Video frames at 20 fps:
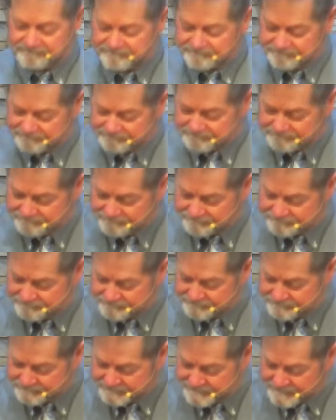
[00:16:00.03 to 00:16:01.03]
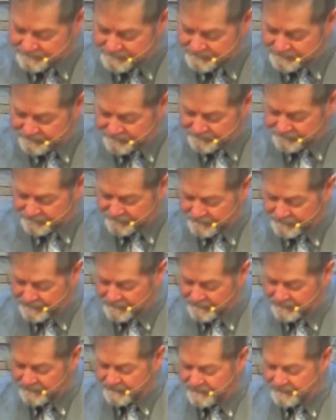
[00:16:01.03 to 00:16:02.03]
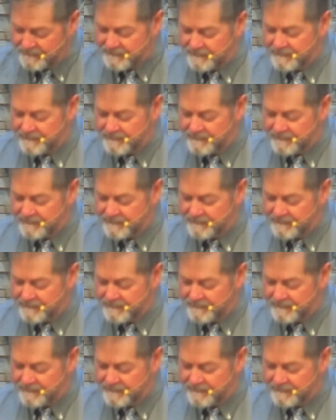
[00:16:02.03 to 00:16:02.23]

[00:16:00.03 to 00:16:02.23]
(no one is talking)